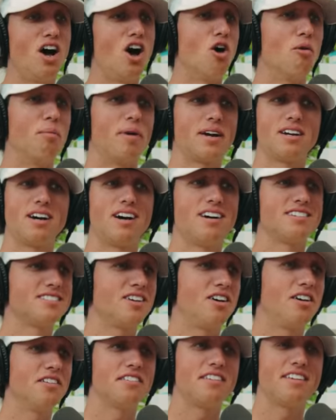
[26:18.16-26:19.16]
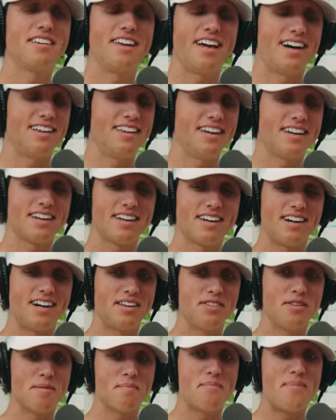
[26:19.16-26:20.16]
Oh my gosh, all this, yeah, like
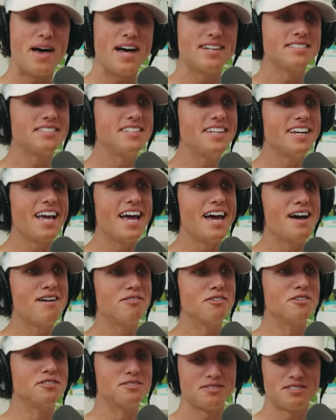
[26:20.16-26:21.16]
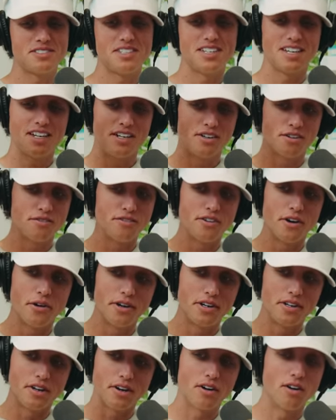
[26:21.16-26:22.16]
the best thing ever is sticking your
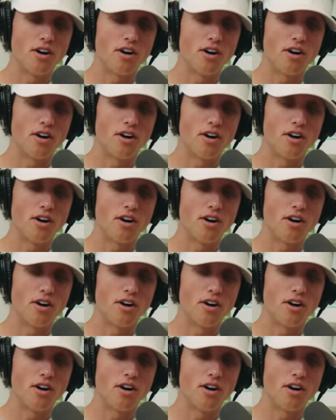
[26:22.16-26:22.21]
phone in your